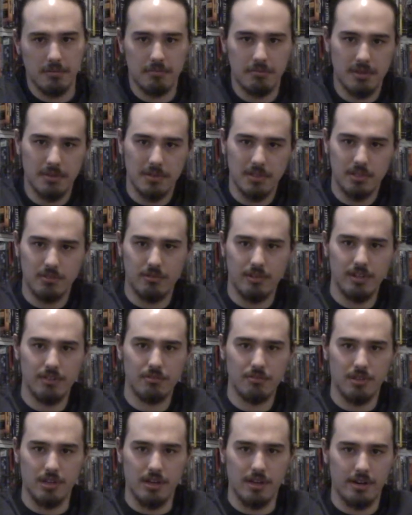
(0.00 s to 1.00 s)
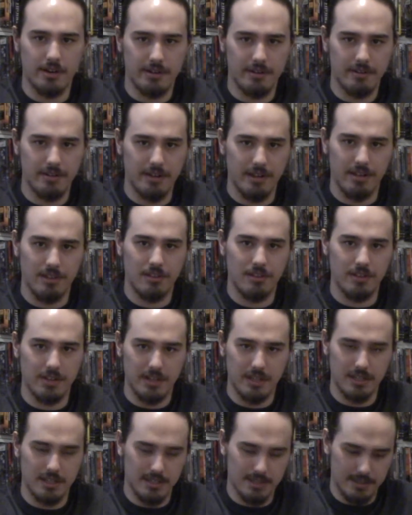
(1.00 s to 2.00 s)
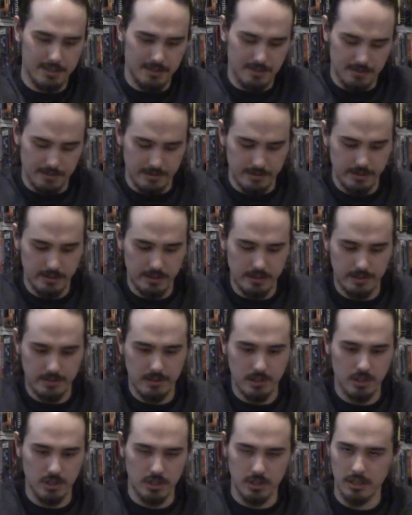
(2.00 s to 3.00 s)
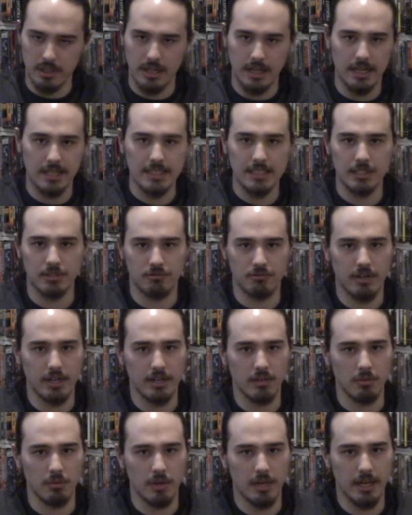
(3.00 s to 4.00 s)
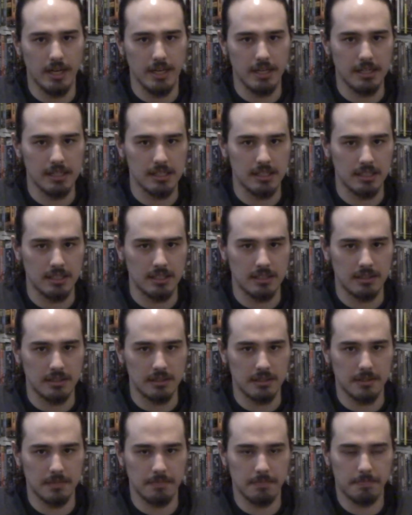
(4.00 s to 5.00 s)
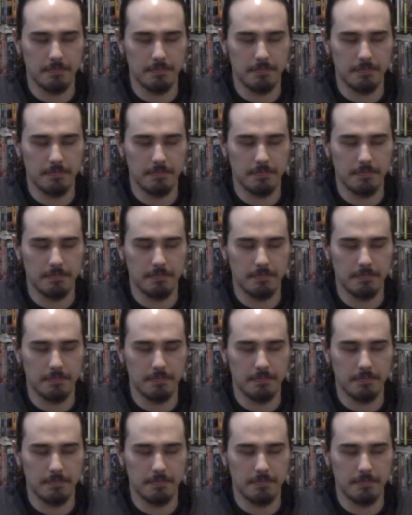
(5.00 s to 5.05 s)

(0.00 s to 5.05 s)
pretty much right through the heart, I think, and she dies right away. And